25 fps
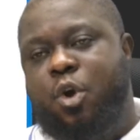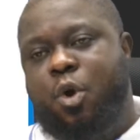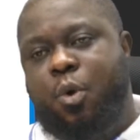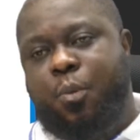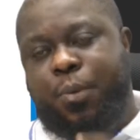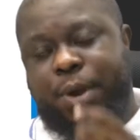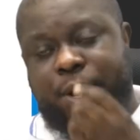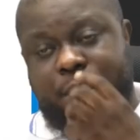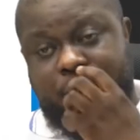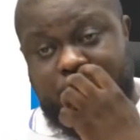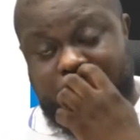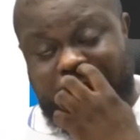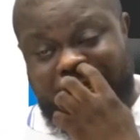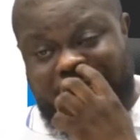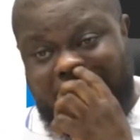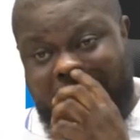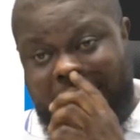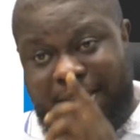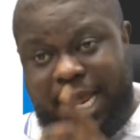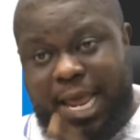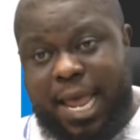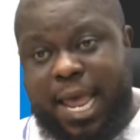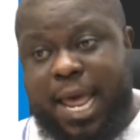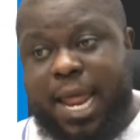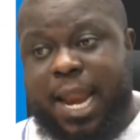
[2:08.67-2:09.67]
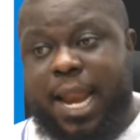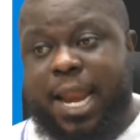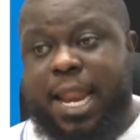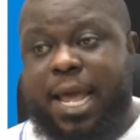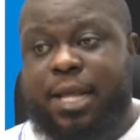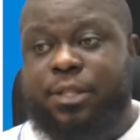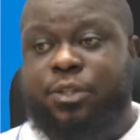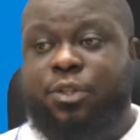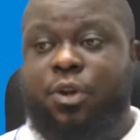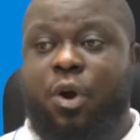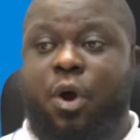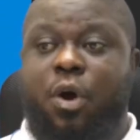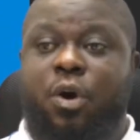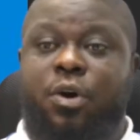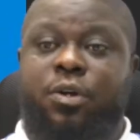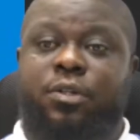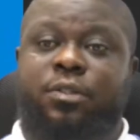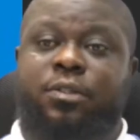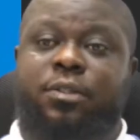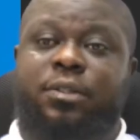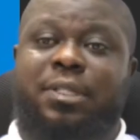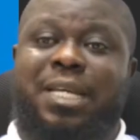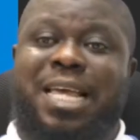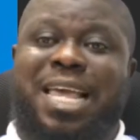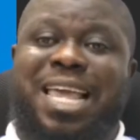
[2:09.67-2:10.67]
We know that the
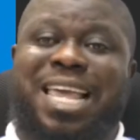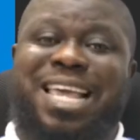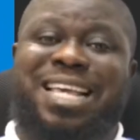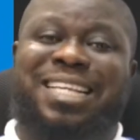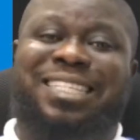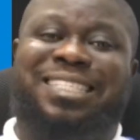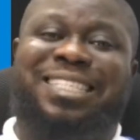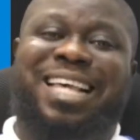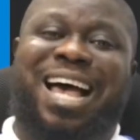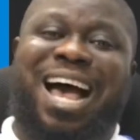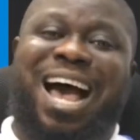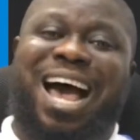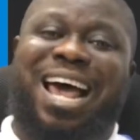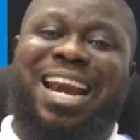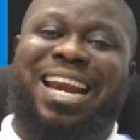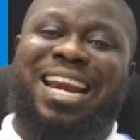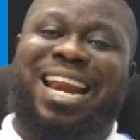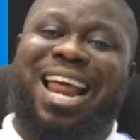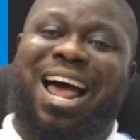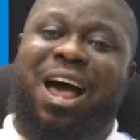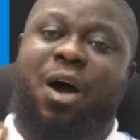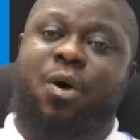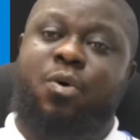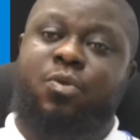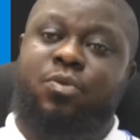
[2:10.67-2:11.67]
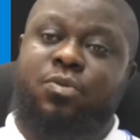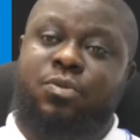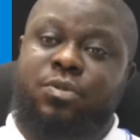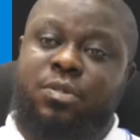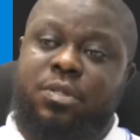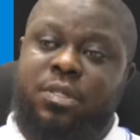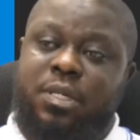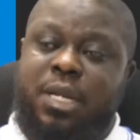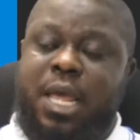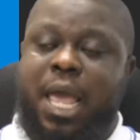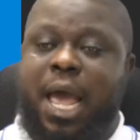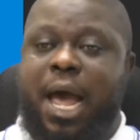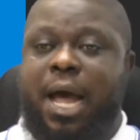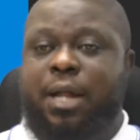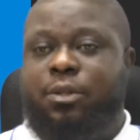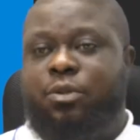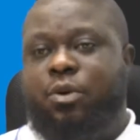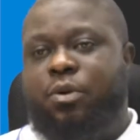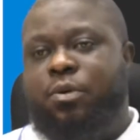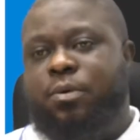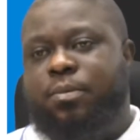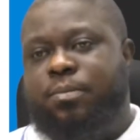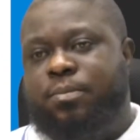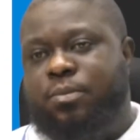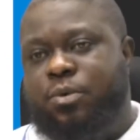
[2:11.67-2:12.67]
electron is around the
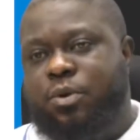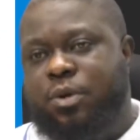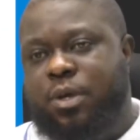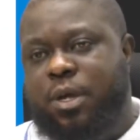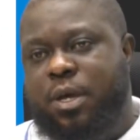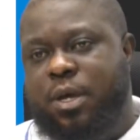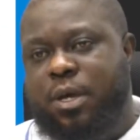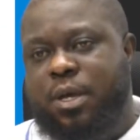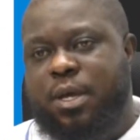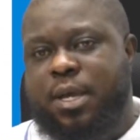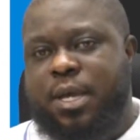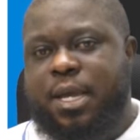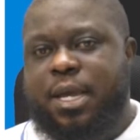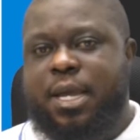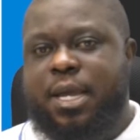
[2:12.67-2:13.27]
atom, okay?